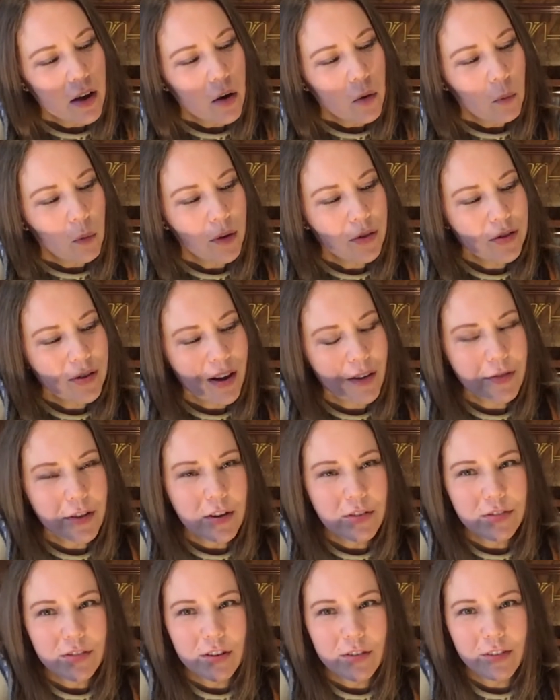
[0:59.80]
Once you have
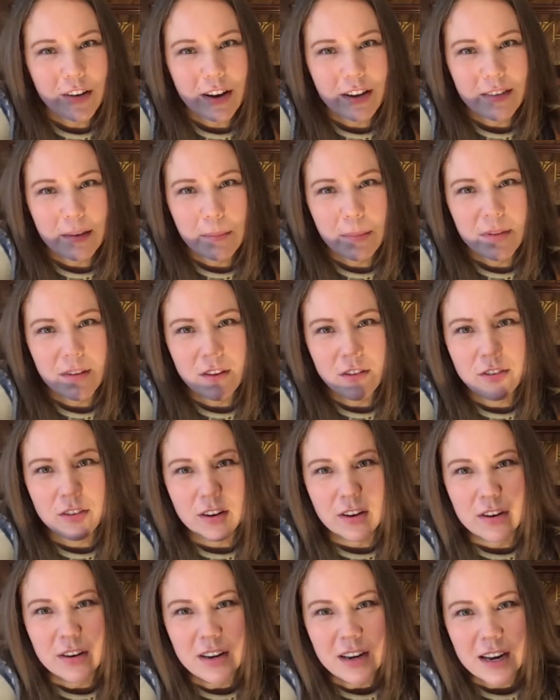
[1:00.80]
those two fingers in
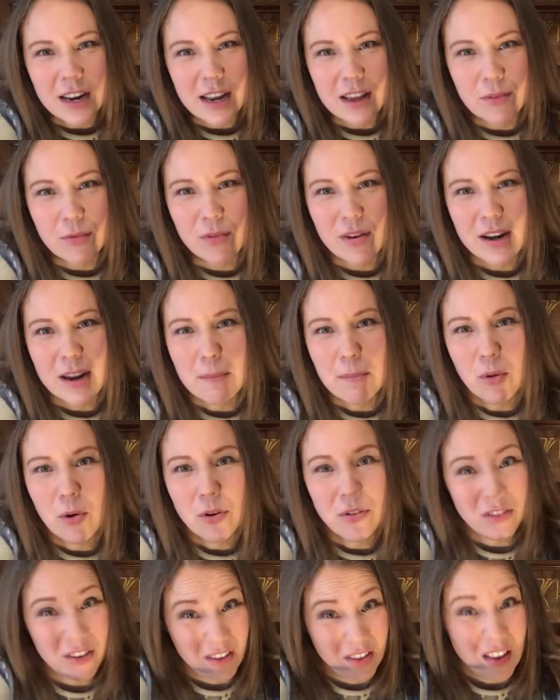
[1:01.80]
position, it's really
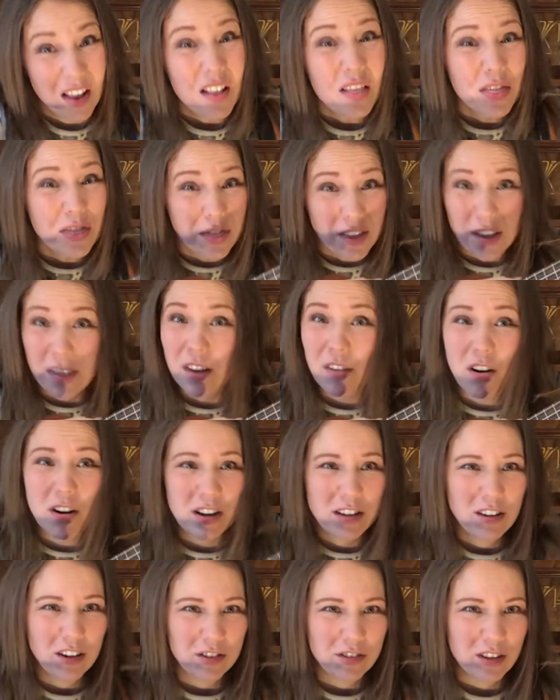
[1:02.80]
important that they're only
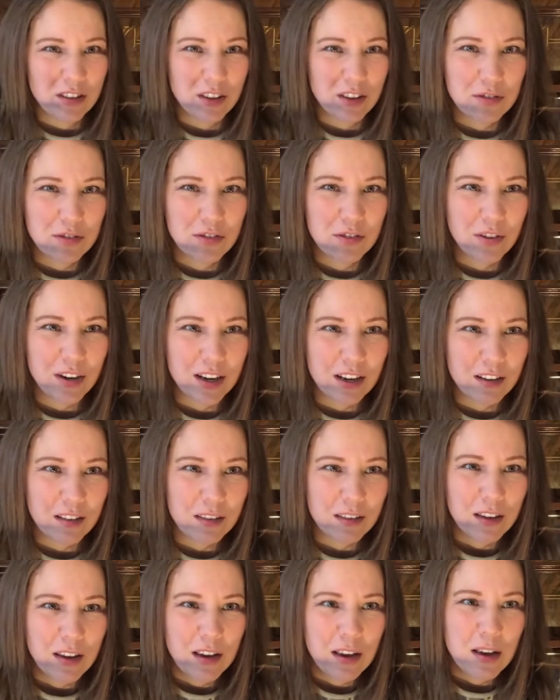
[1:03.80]
touching
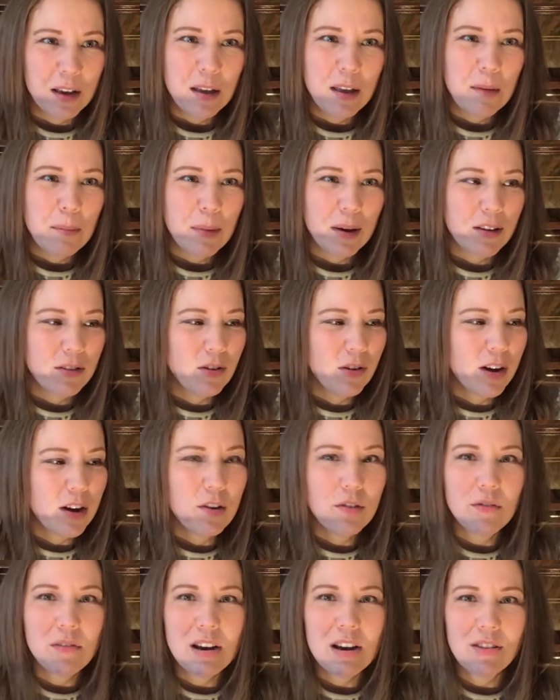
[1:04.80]
strings because you're going
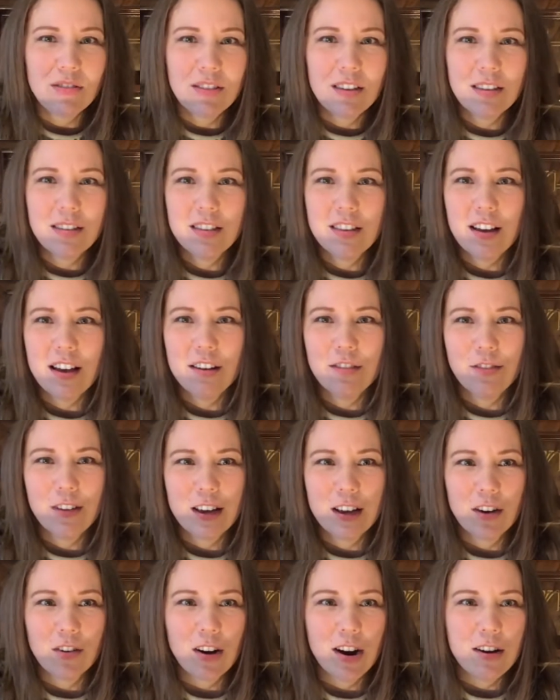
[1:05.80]
to reach this third
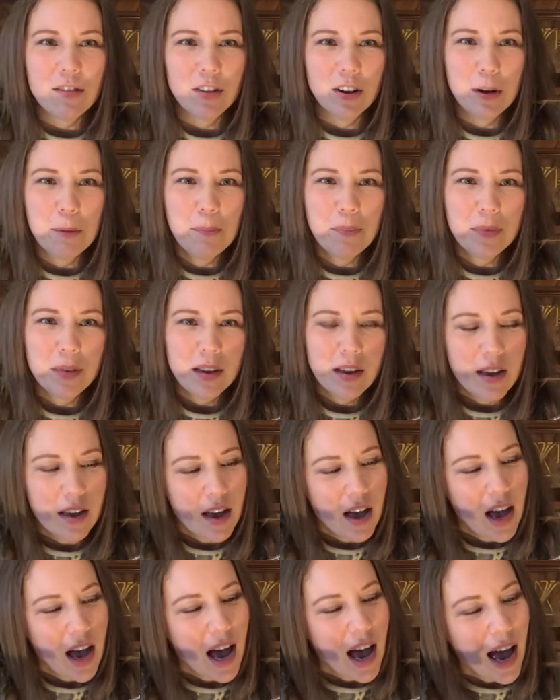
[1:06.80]
finger over
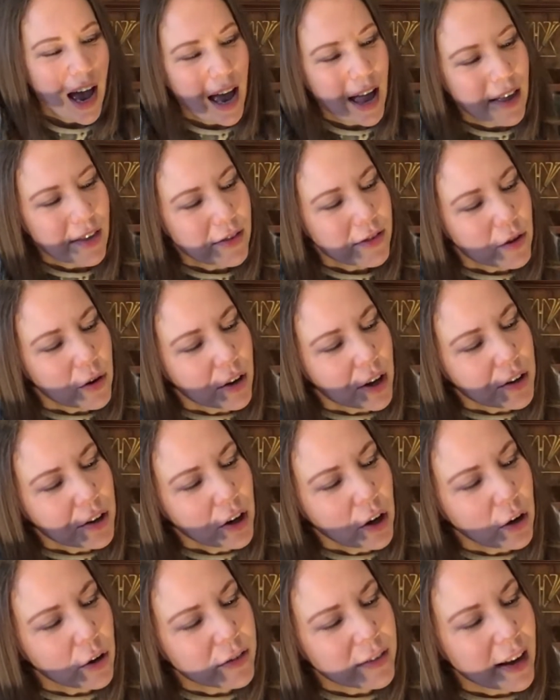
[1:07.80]
and you're going to
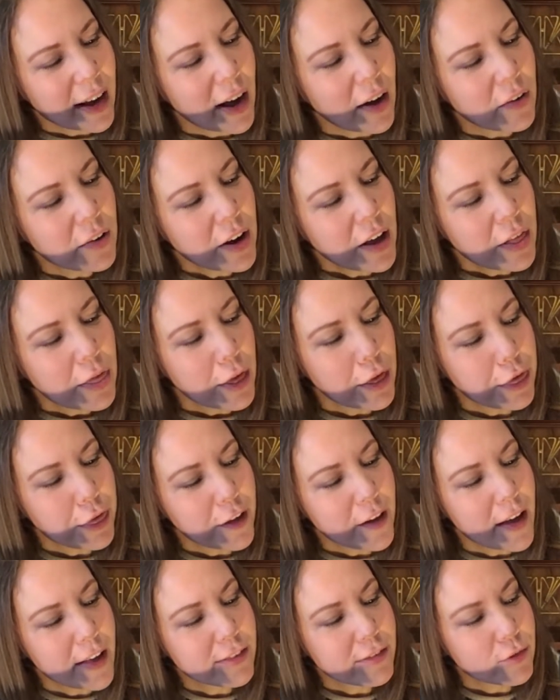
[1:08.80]
hold down the
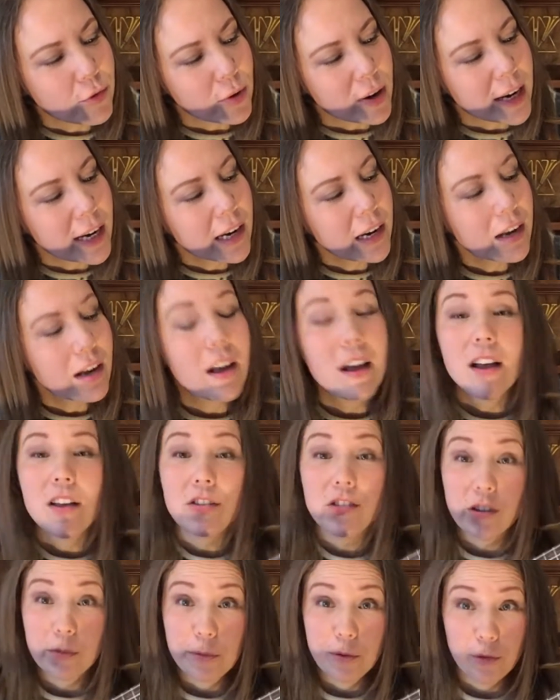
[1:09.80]
third string
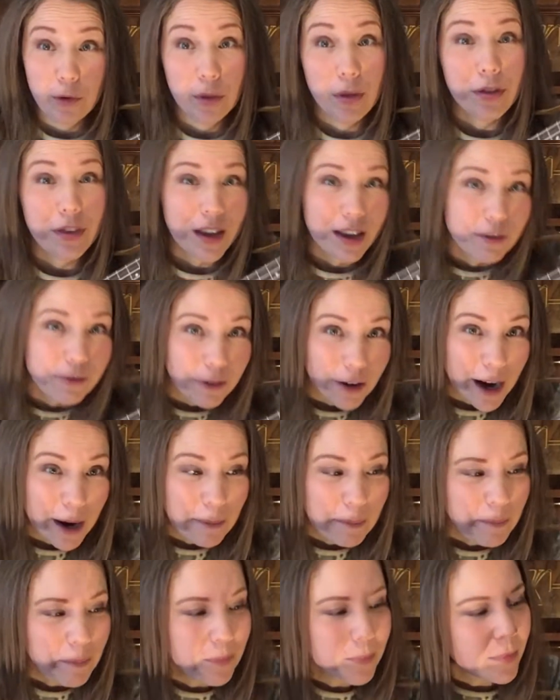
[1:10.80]
just before the third fret.
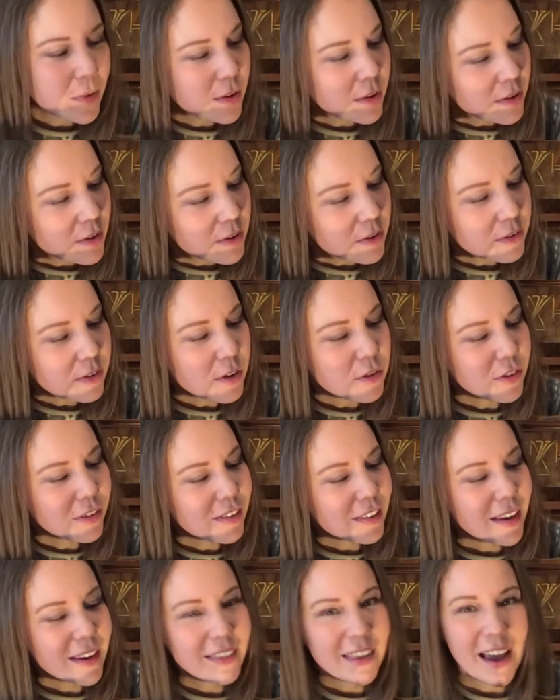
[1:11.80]
So just
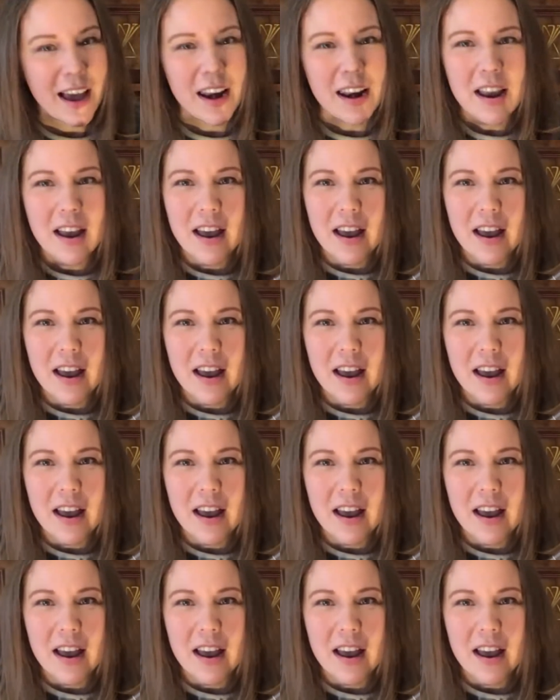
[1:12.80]
like that.